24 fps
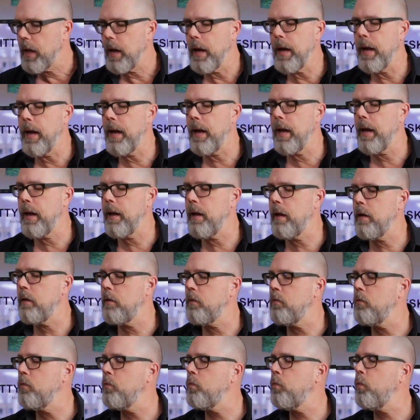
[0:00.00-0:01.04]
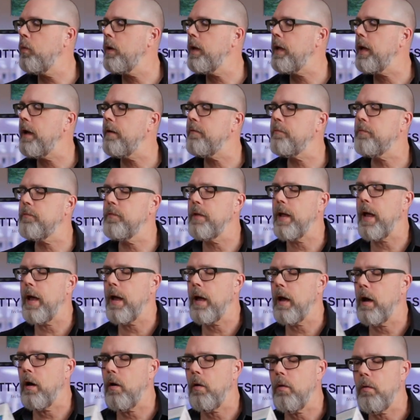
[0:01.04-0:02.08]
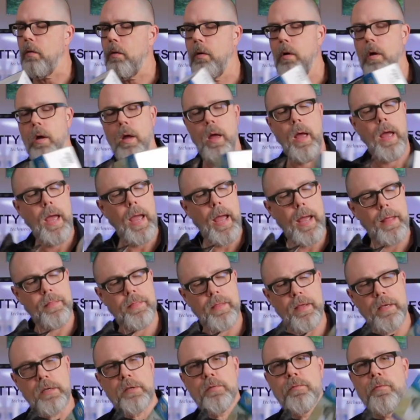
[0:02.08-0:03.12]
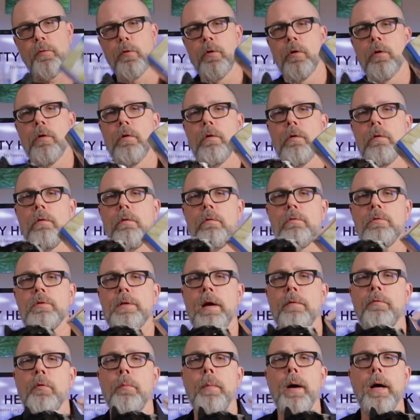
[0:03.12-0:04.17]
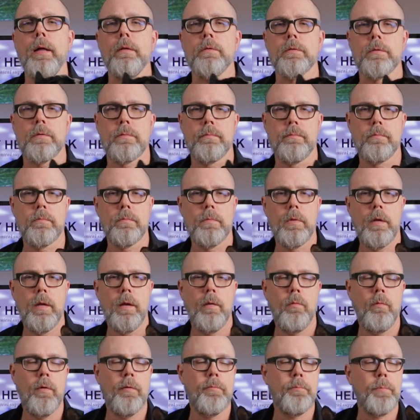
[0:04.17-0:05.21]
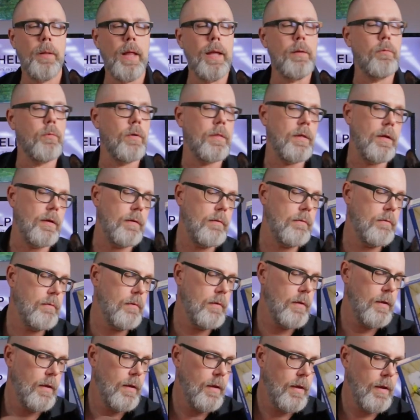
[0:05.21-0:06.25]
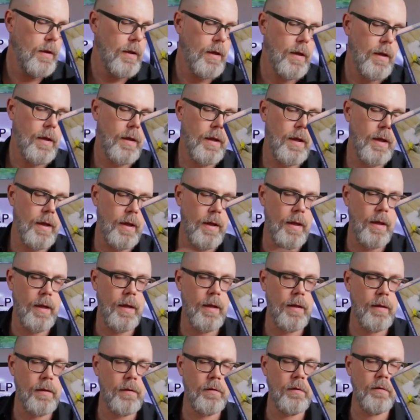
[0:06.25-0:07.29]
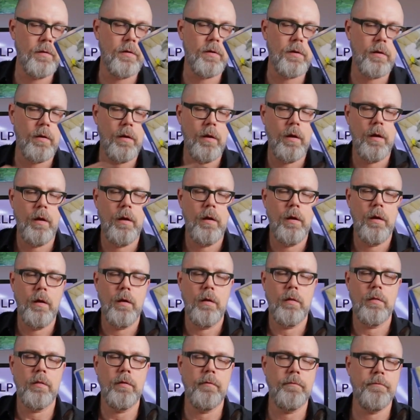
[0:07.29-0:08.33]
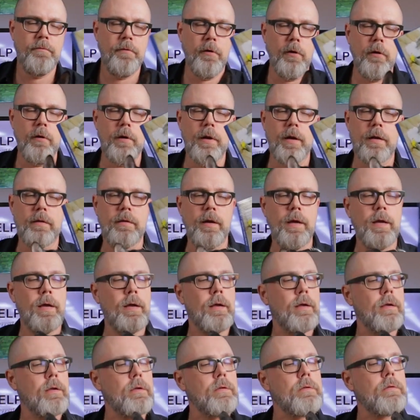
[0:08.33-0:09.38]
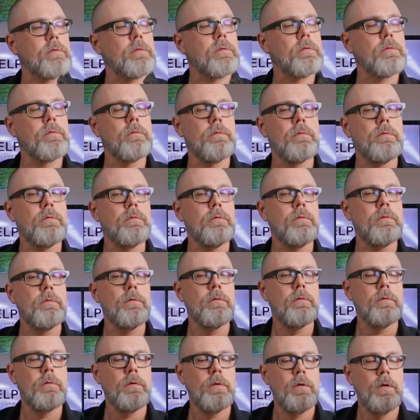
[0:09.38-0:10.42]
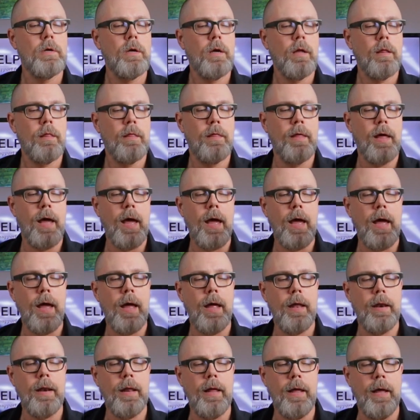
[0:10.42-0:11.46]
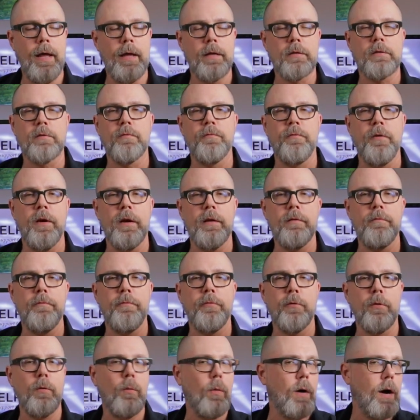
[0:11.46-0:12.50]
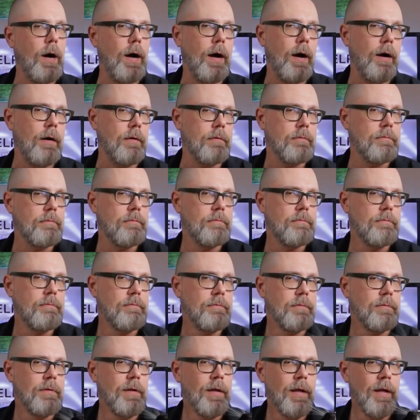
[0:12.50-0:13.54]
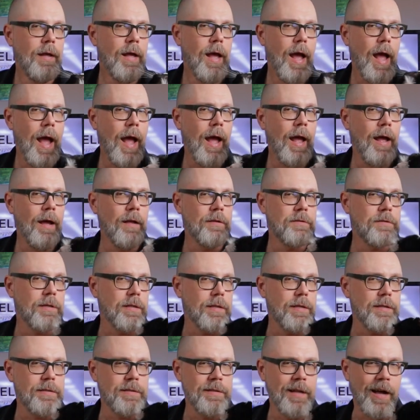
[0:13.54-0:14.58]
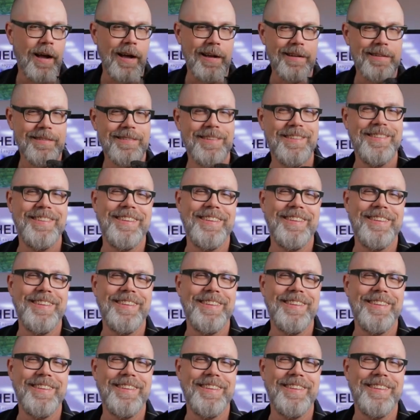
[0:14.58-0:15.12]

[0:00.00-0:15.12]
And we have now had this for several months. We've played with it. And the verdict is that it's fun for a while until it's not.